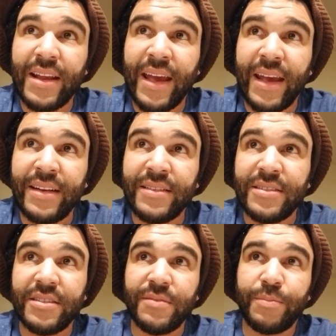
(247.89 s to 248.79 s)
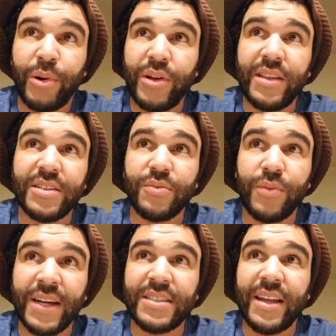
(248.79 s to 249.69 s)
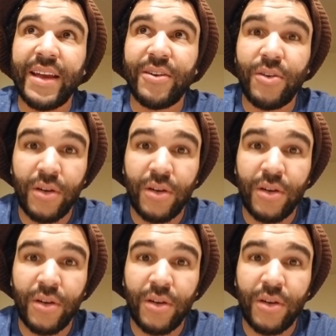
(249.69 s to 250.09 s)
and putting this resonator